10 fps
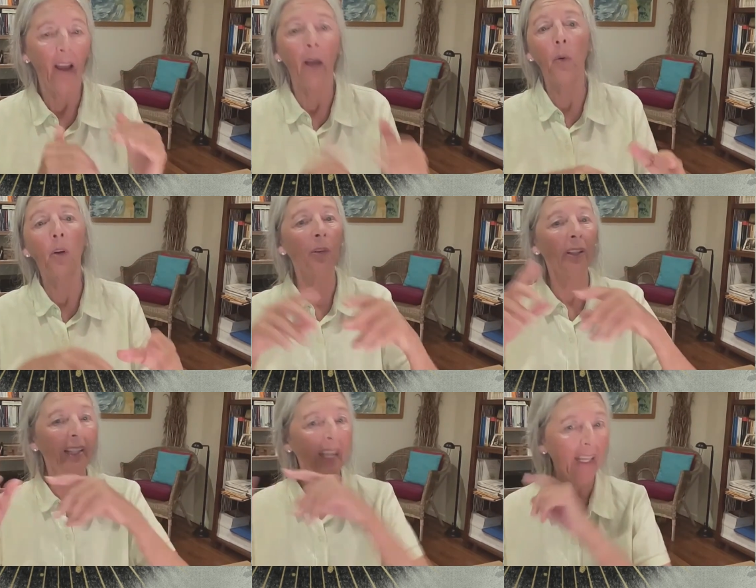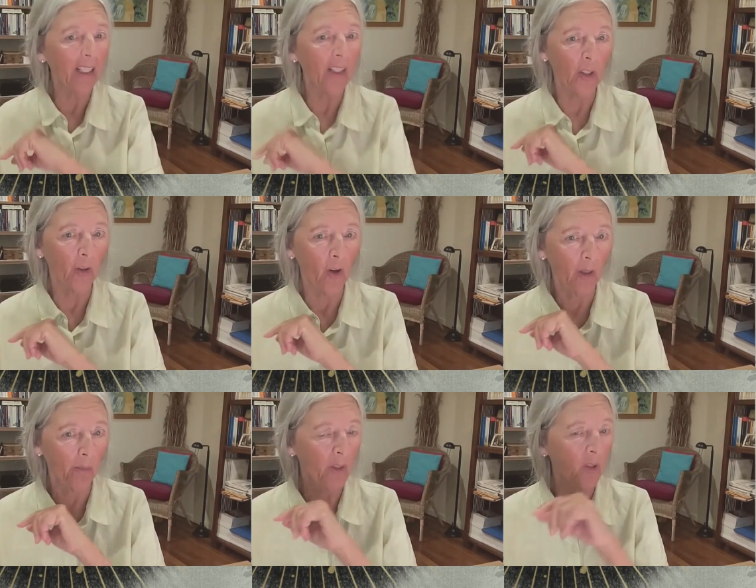I worked with an English
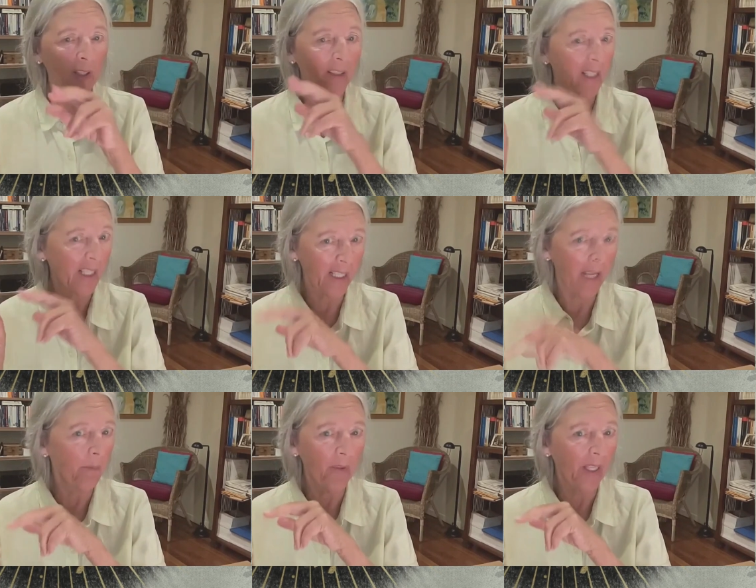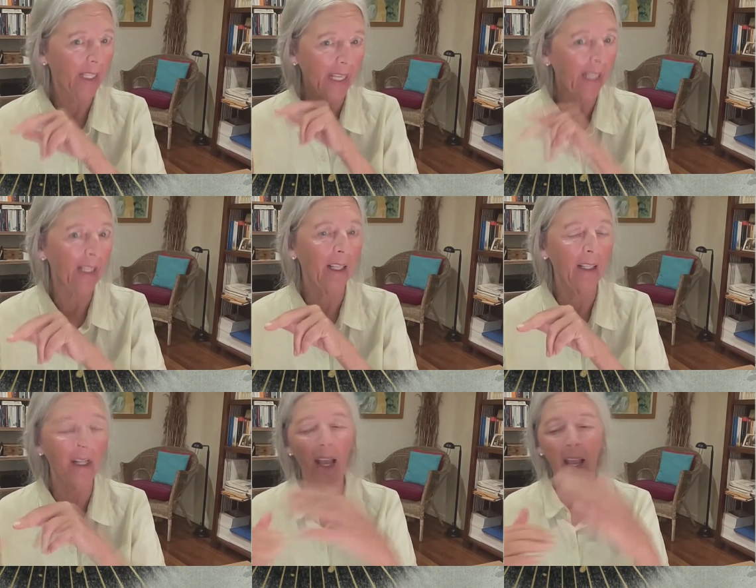economist who did the same thing in
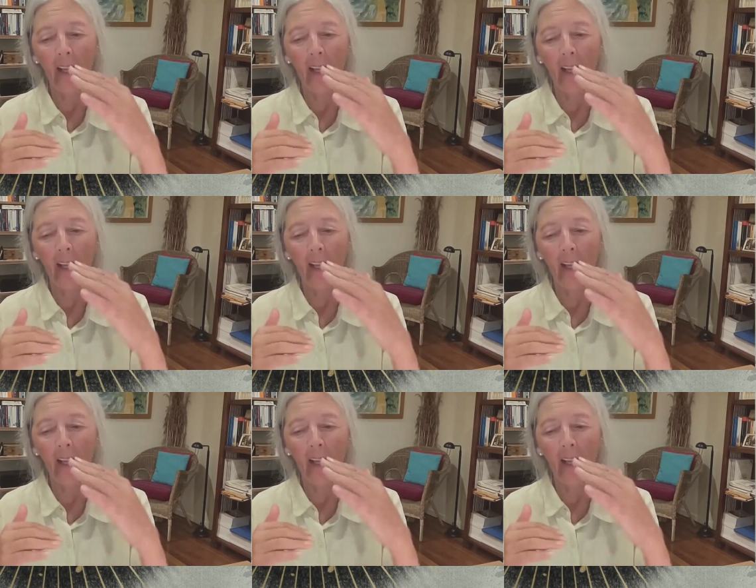England,